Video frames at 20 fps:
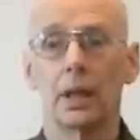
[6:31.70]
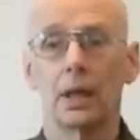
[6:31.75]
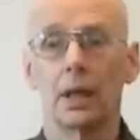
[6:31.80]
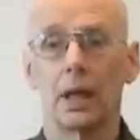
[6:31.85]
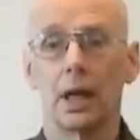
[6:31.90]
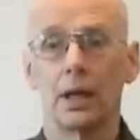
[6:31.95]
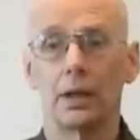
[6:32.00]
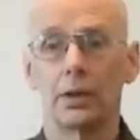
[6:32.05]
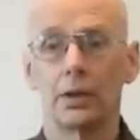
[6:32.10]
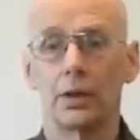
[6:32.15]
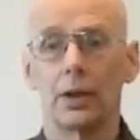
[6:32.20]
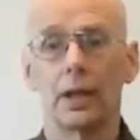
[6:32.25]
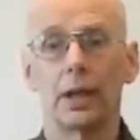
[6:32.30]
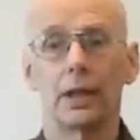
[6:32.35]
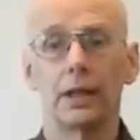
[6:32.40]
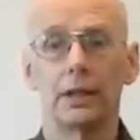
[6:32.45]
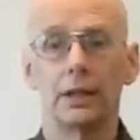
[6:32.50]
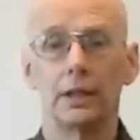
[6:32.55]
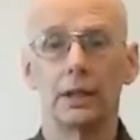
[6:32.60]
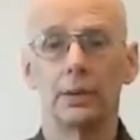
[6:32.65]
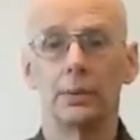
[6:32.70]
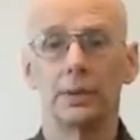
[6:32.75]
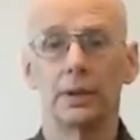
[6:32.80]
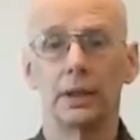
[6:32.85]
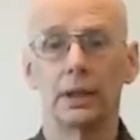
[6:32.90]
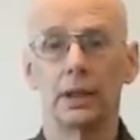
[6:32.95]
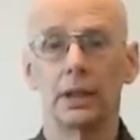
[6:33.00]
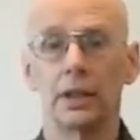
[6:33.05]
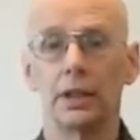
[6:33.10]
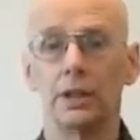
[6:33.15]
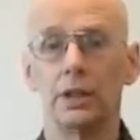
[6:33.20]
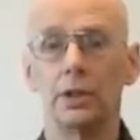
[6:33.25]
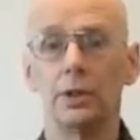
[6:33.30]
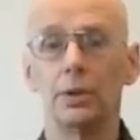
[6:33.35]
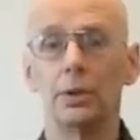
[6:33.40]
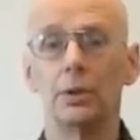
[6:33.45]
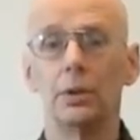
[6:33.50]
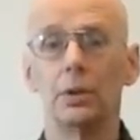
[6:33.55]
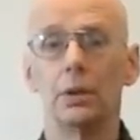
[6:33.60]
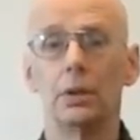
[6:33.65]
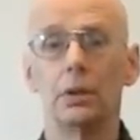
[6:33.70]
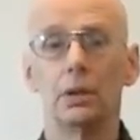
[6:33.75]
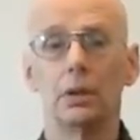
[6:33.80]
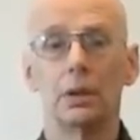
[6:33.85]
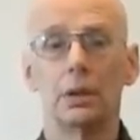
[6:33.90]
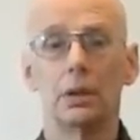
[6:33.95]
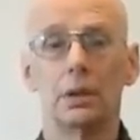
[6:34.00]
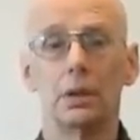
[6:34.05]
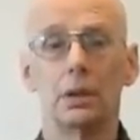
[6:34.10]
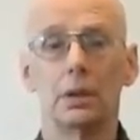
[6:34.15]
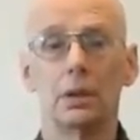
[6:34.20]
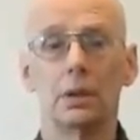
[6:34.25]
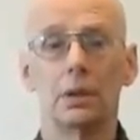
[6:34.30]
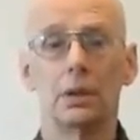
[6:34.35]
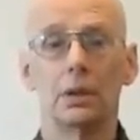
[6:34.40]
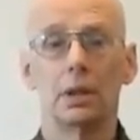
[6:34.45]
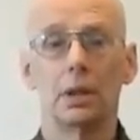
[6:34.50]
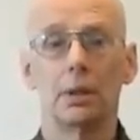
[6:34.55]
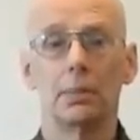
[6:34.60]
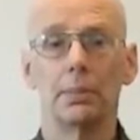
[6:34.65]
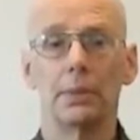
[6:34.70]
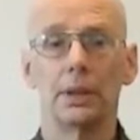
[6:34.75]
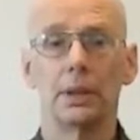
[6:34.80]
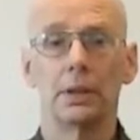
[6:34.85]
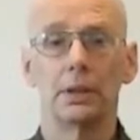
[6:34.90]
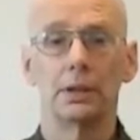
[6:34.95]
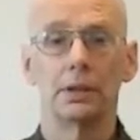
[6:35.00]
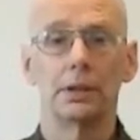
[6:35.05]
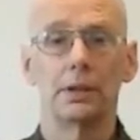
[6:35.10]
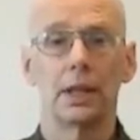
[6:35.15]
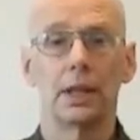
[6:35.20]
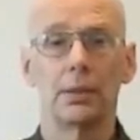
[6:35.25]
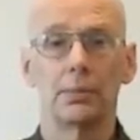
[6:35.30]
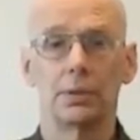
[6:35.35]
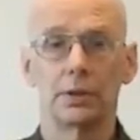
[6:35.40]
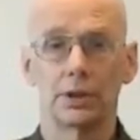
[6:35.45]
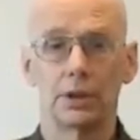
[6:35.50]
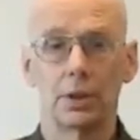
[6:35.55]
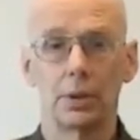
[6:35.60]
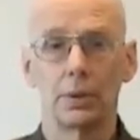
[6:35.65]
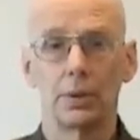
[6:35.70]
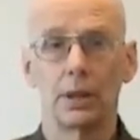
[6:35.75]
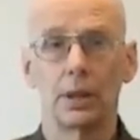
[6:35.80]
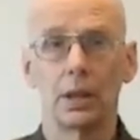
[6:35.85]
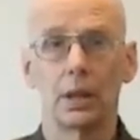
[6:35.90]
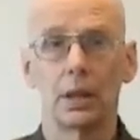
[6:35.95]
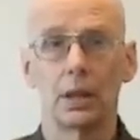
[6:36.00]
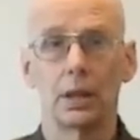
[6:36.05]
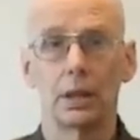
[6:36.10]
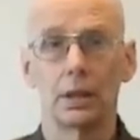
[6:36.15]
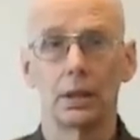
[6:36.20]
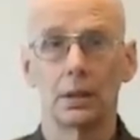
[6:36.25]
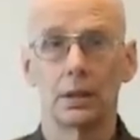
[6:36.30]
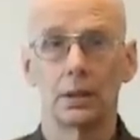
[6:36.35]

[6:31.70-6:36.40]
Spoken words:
I don't know how to deal with it. Can you help me understand what's going on?